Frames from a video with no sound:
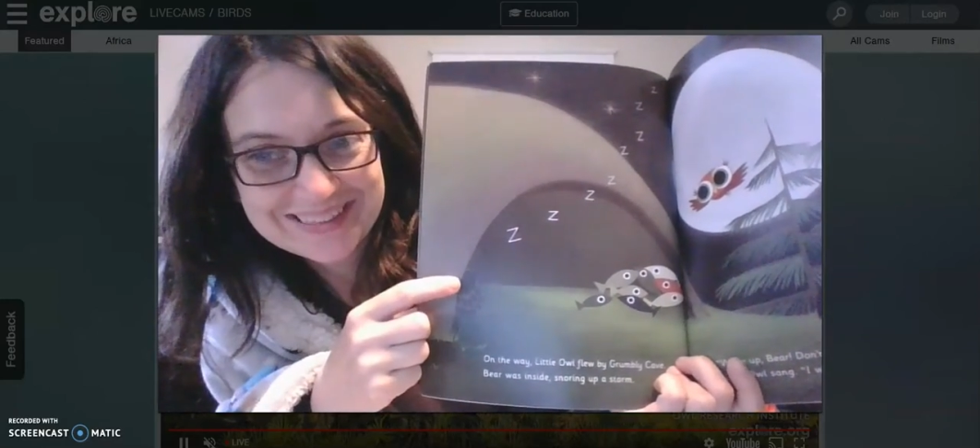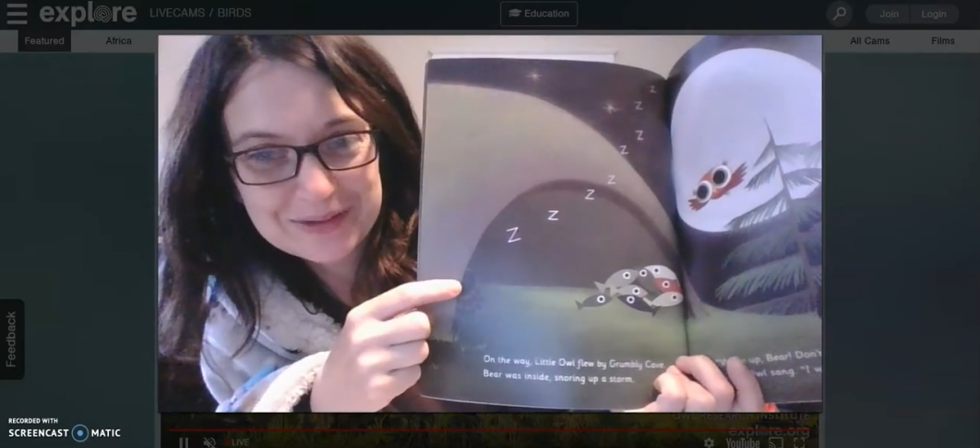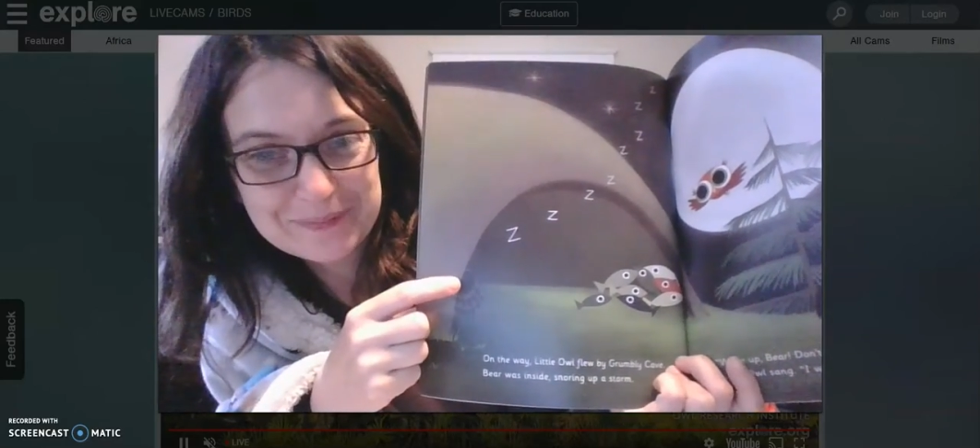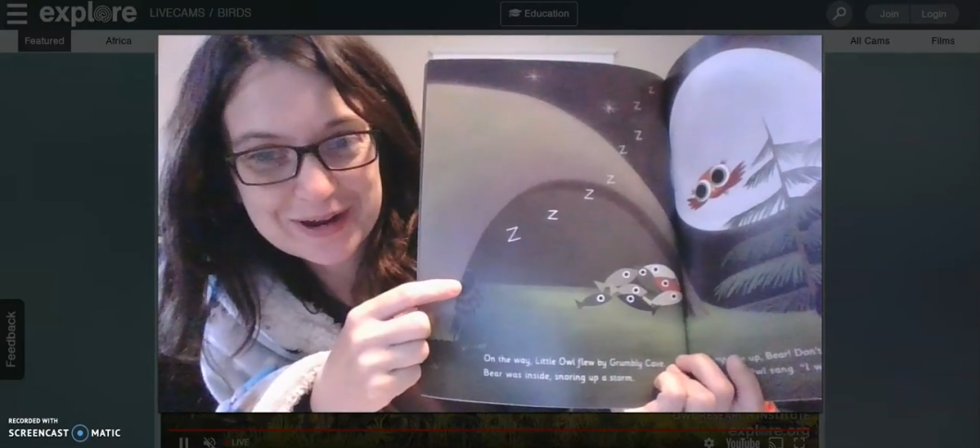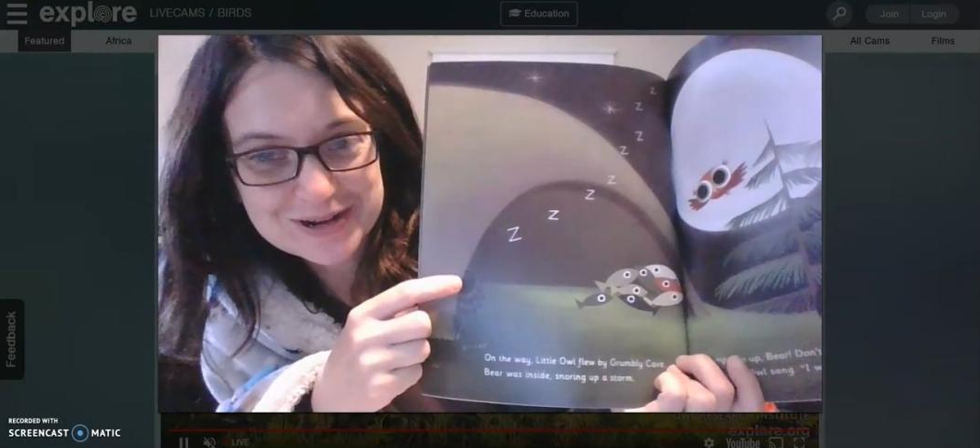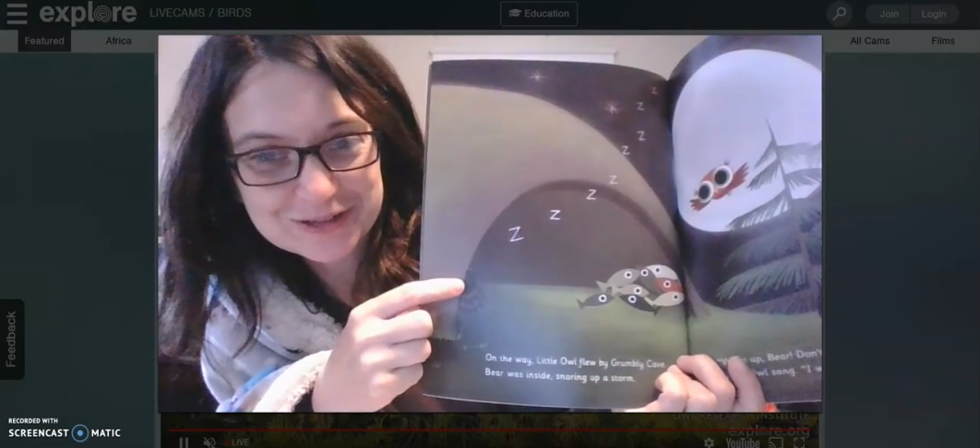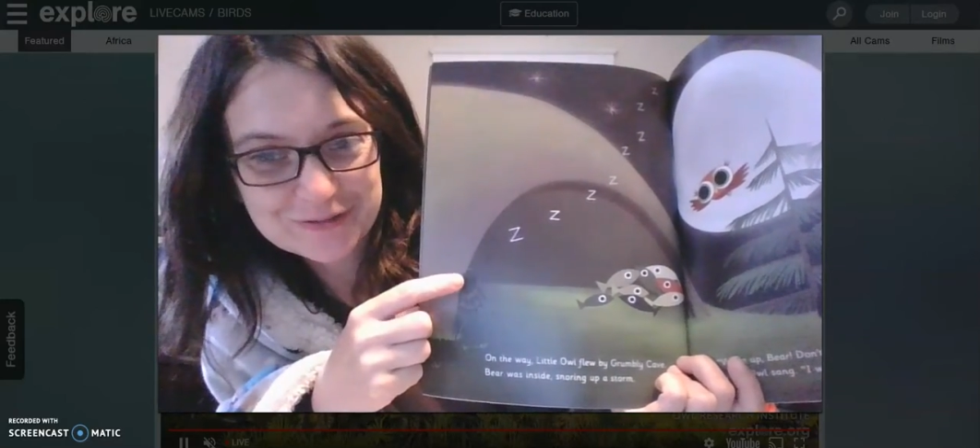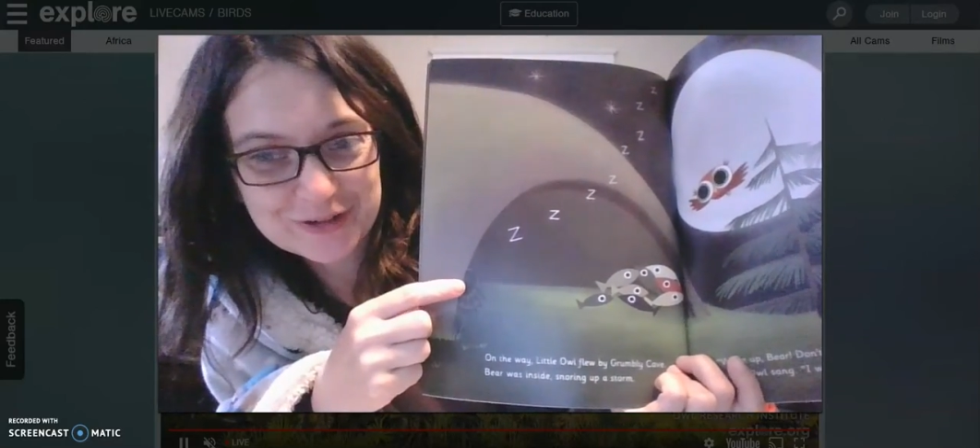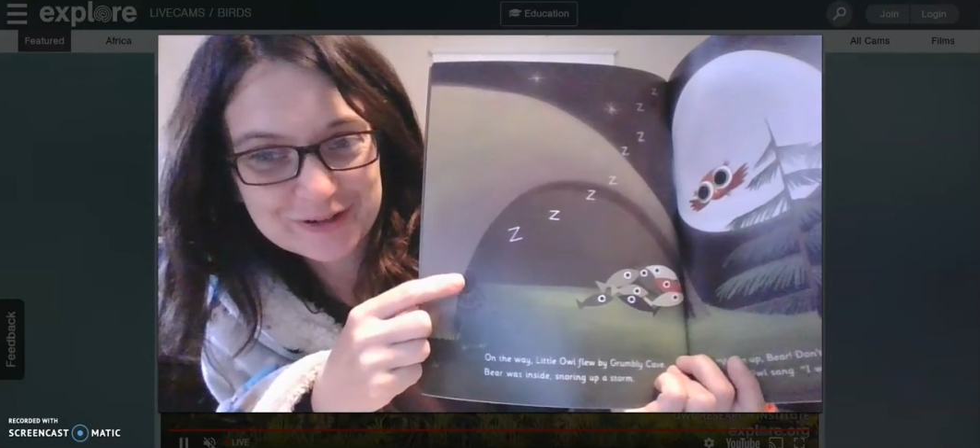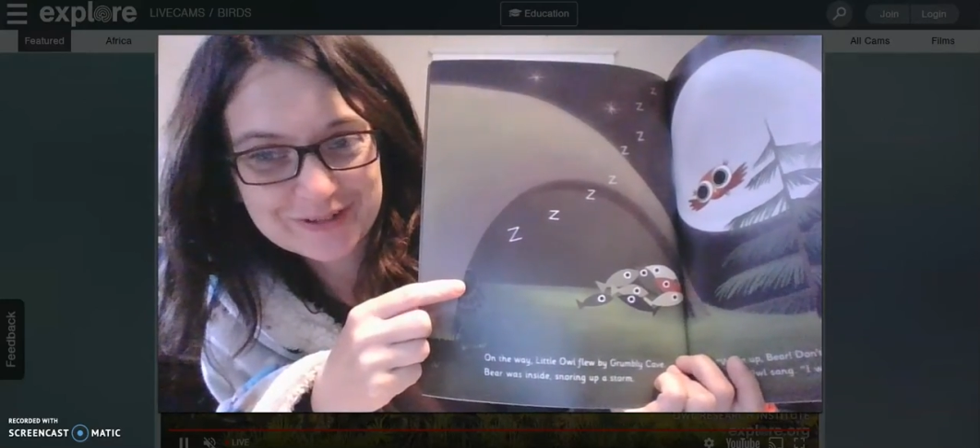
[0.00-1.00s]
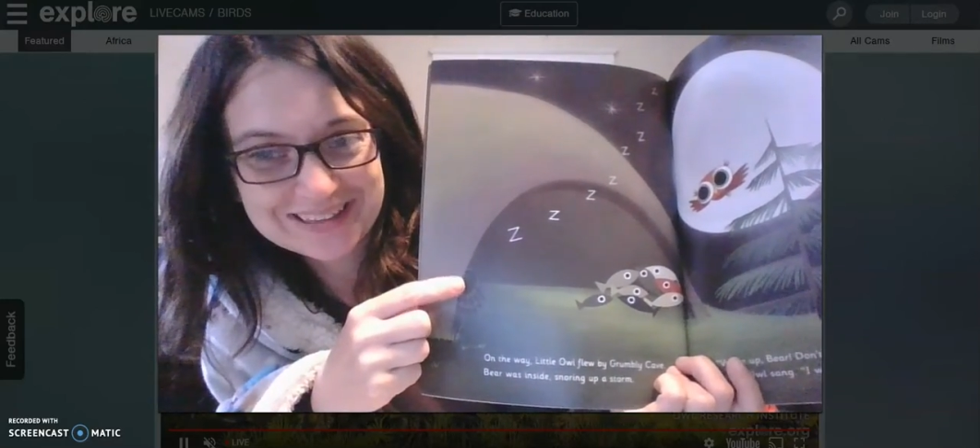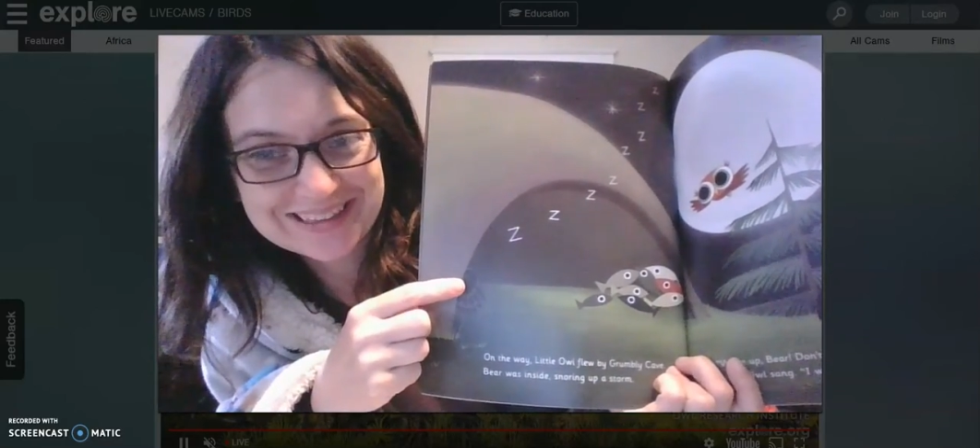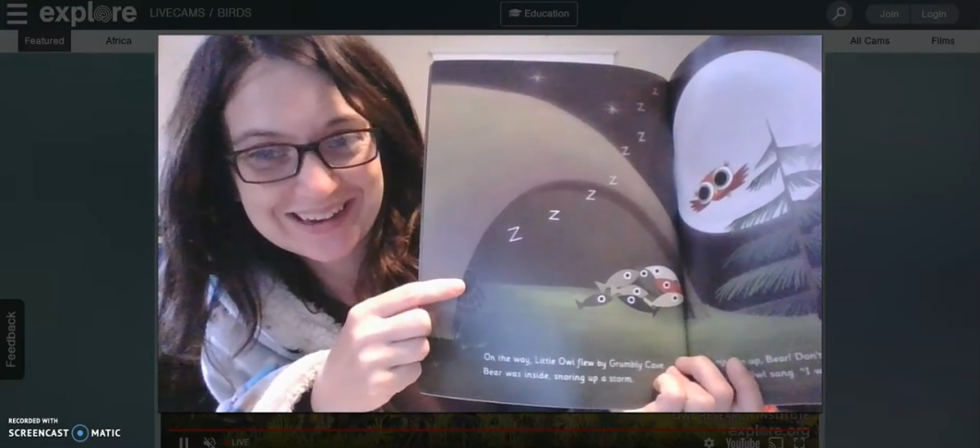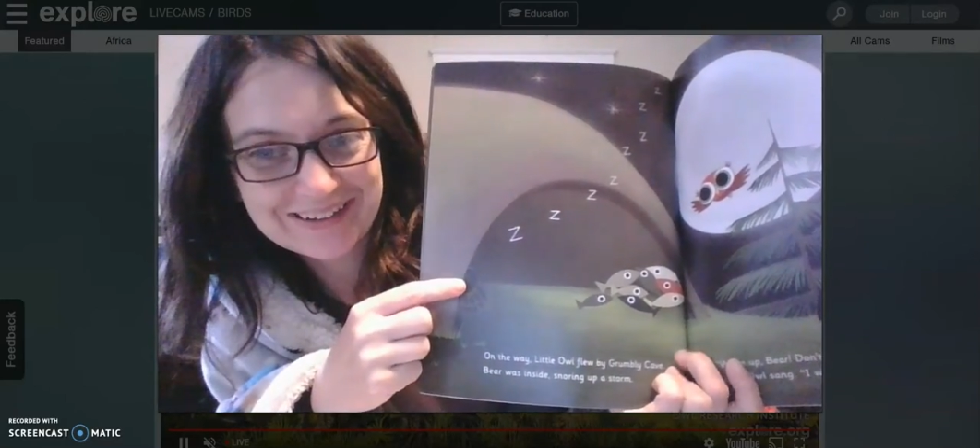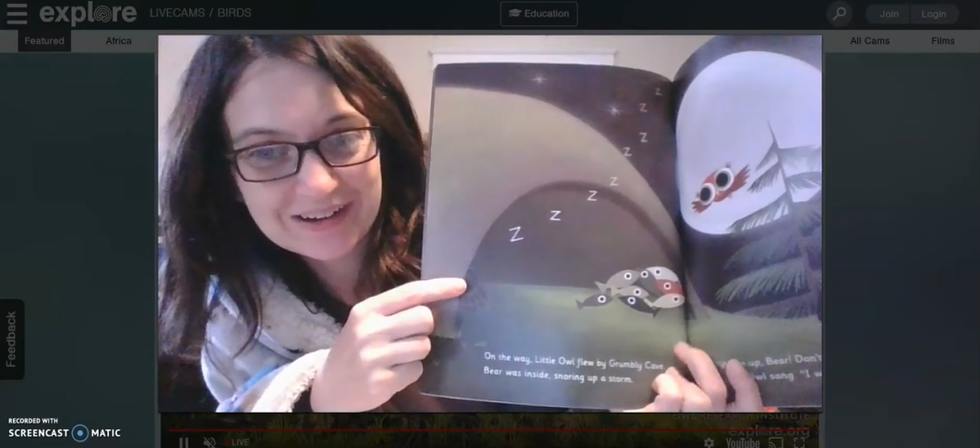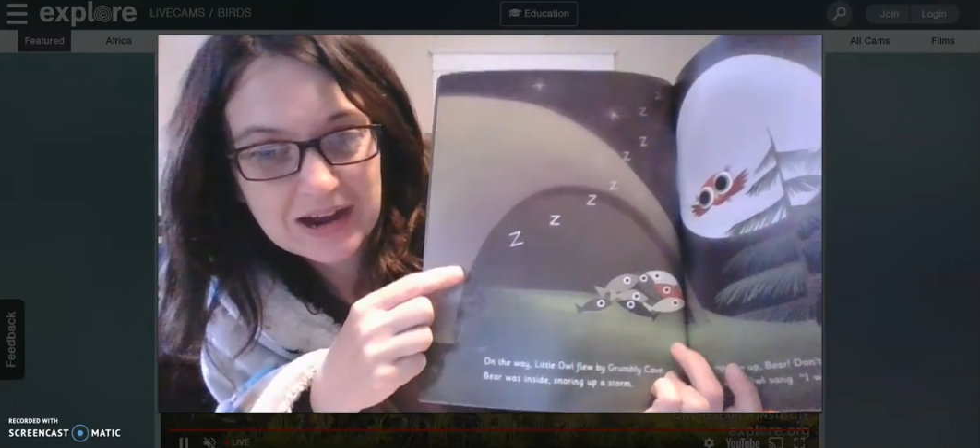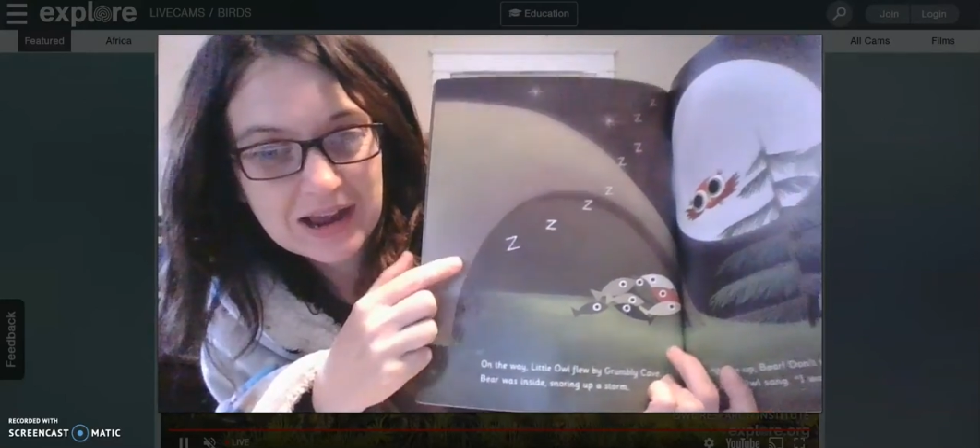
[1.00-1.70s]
The bear's foot right there?